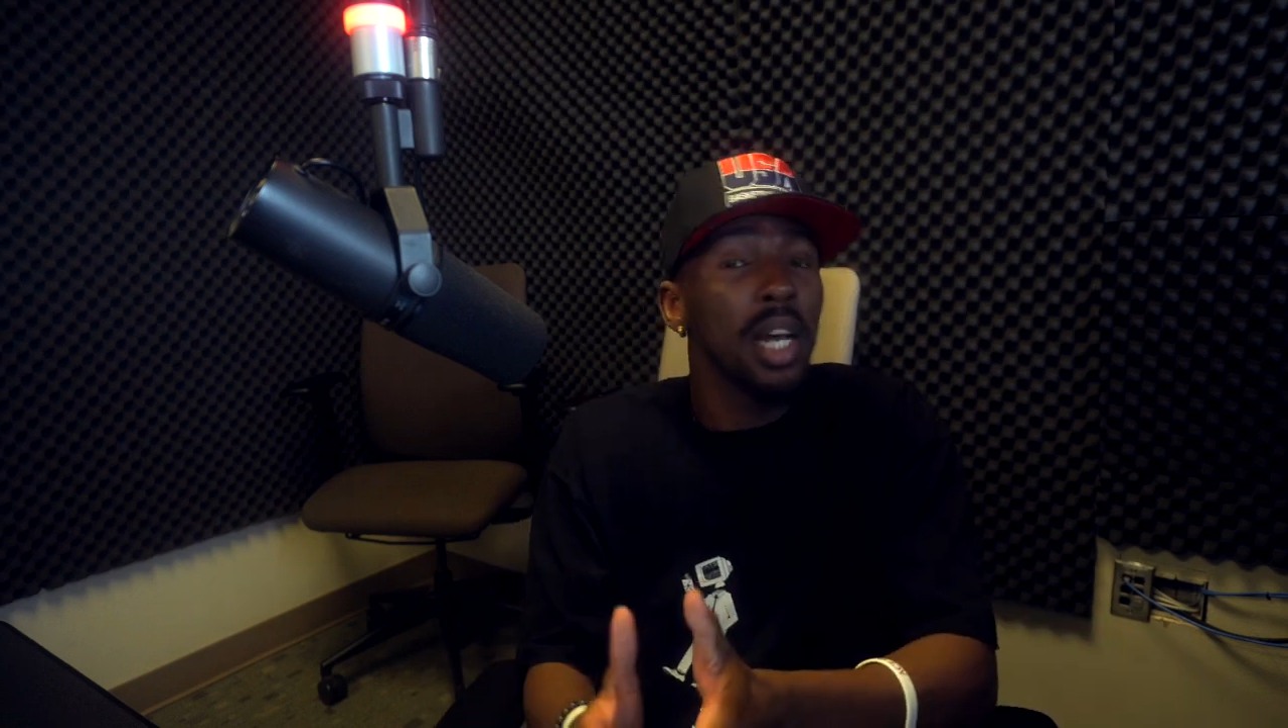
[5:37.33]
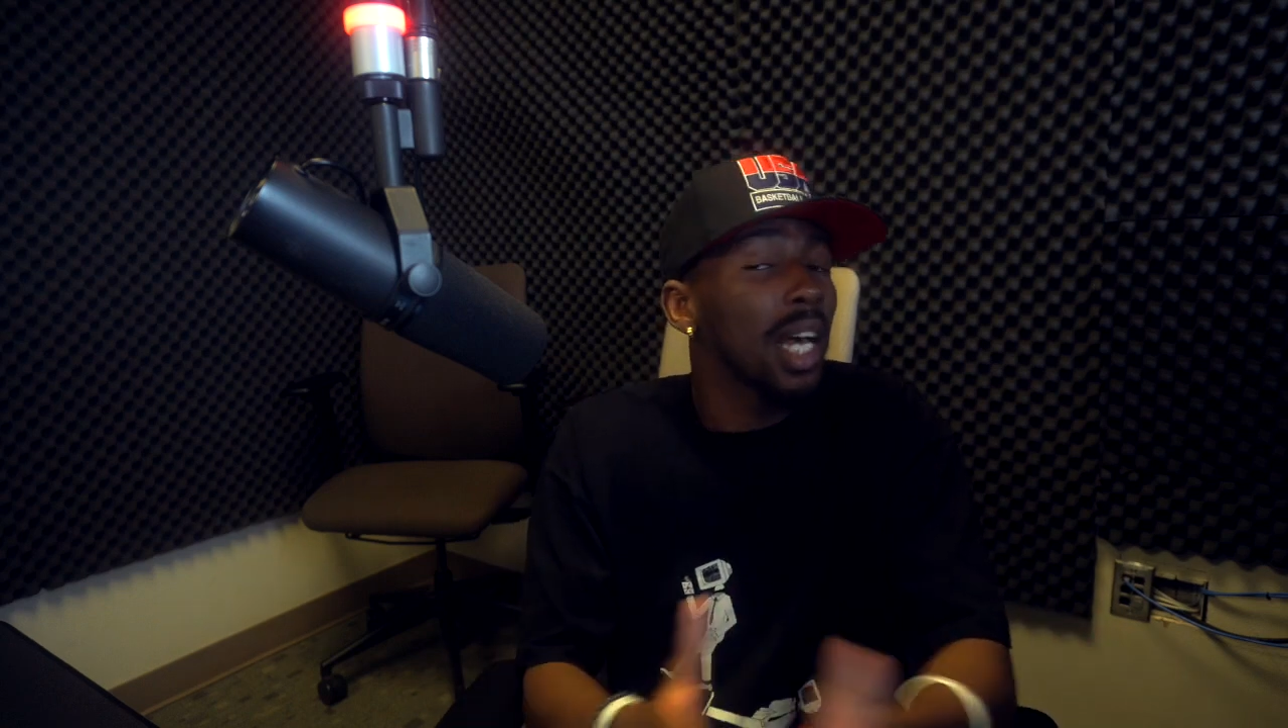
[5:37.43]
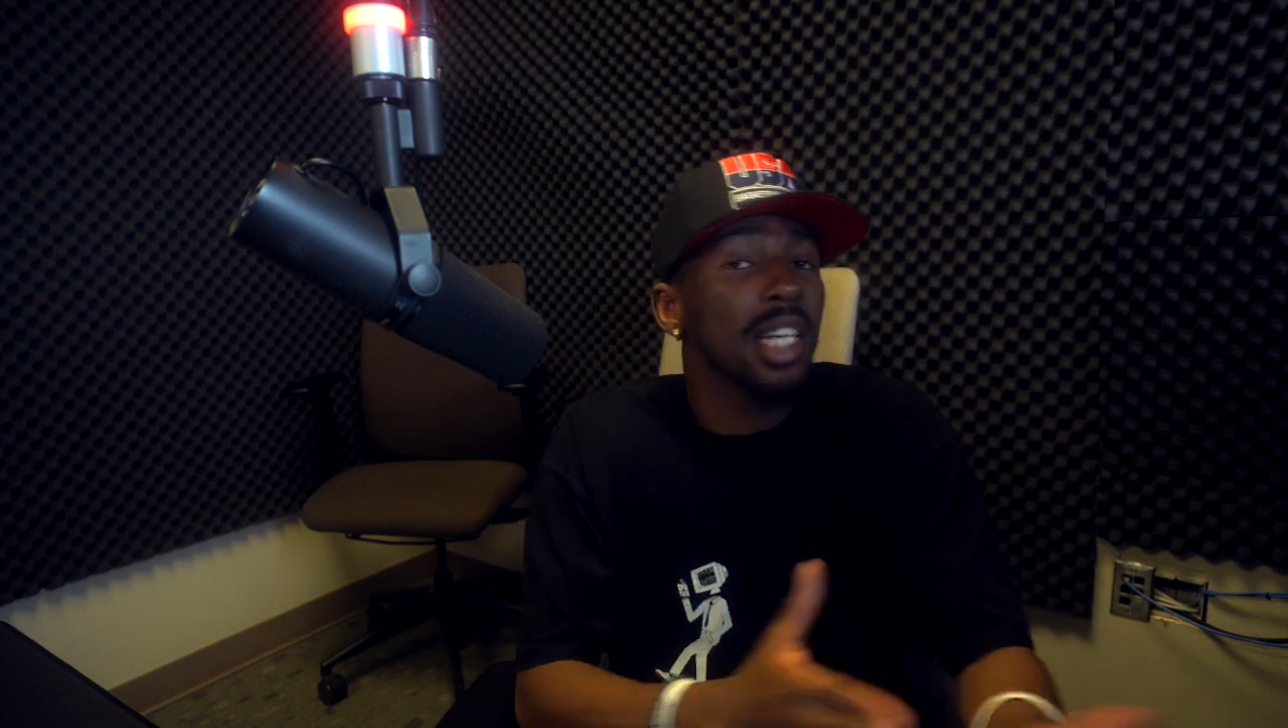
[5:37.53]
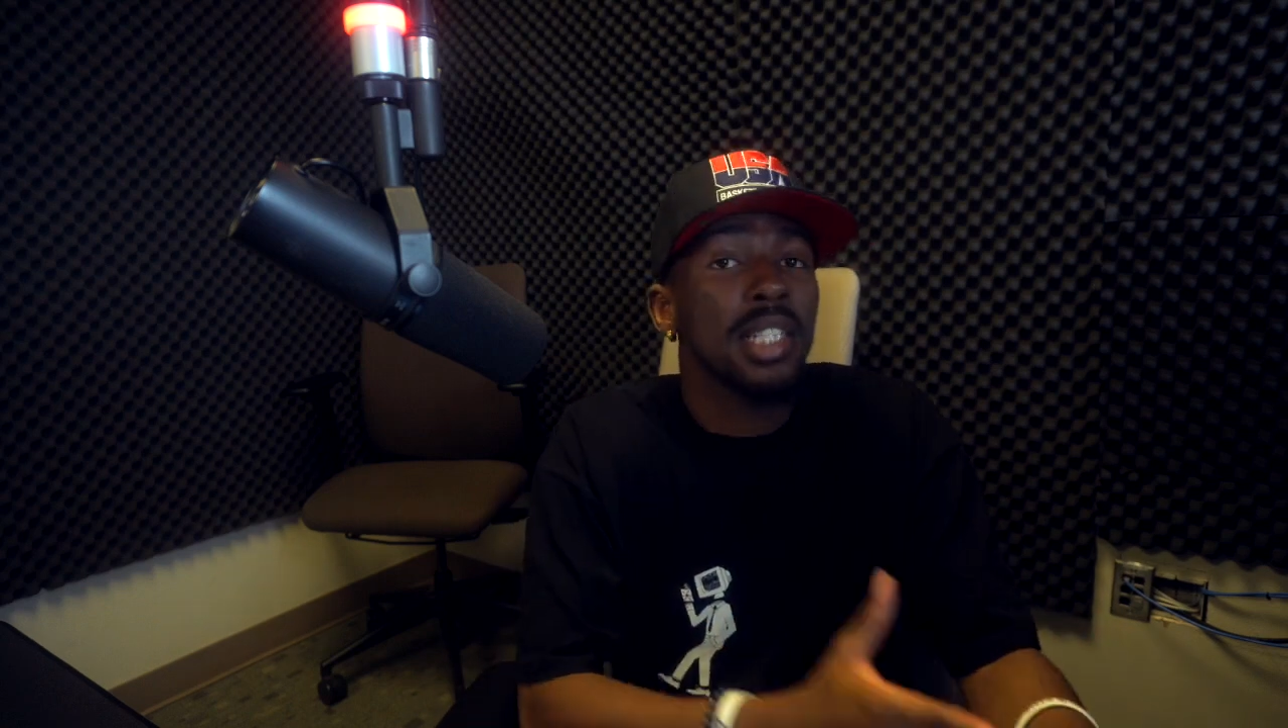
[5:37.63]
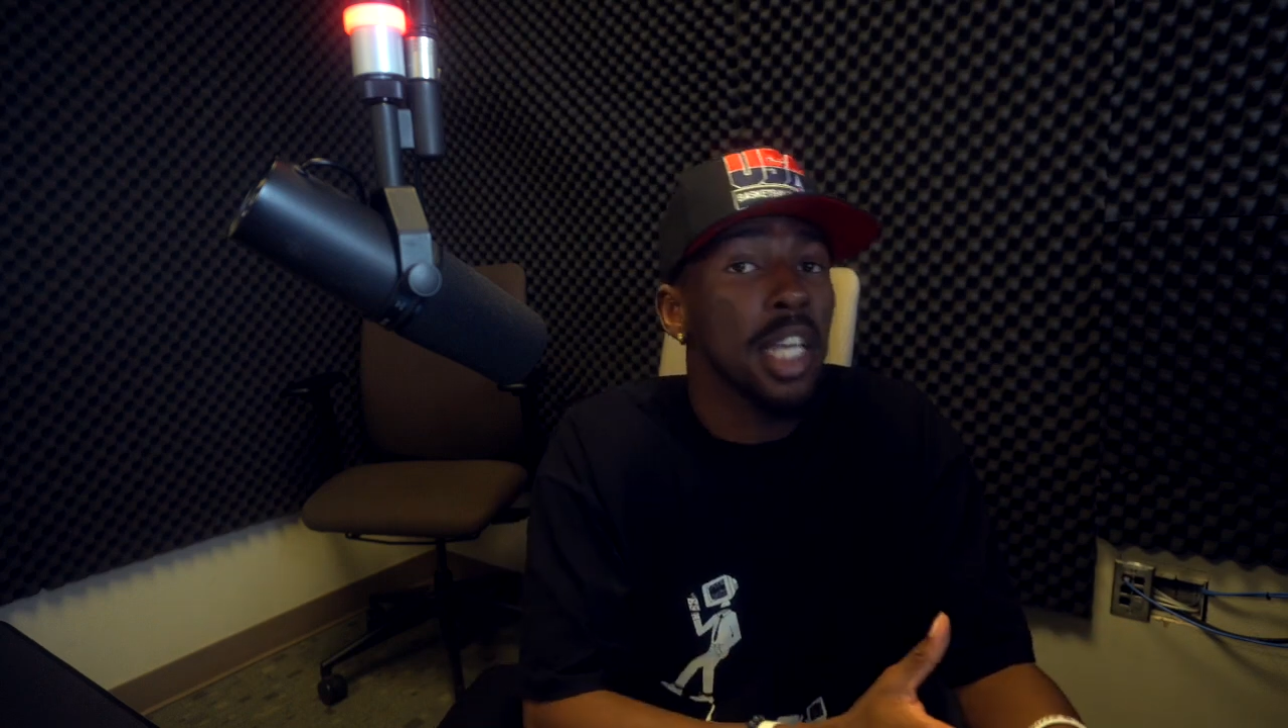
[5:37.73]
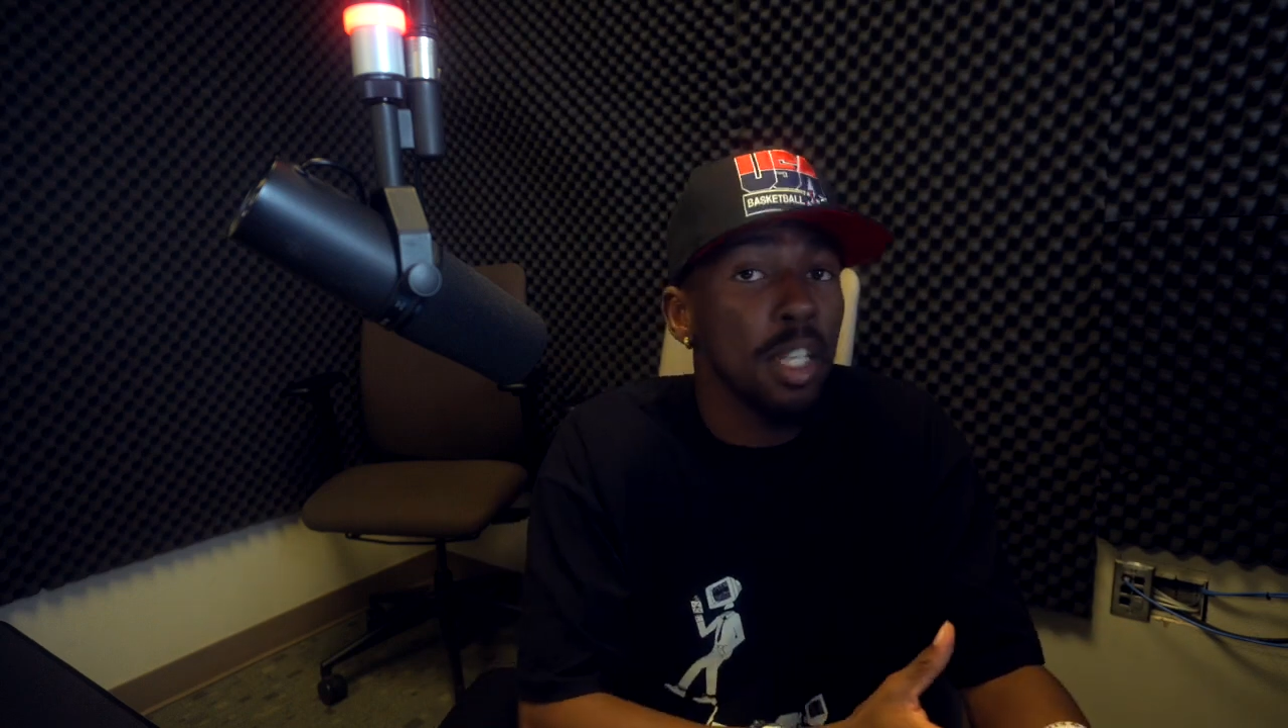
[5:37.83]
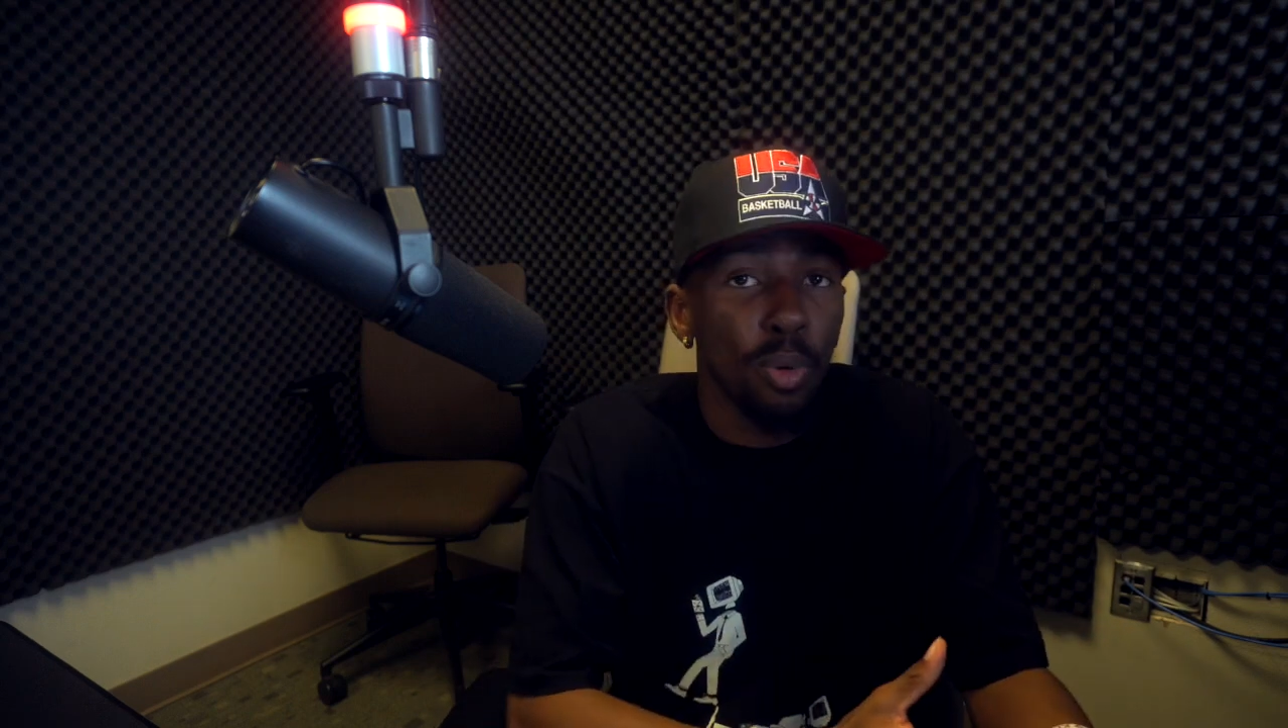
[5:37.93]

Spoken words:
not his team's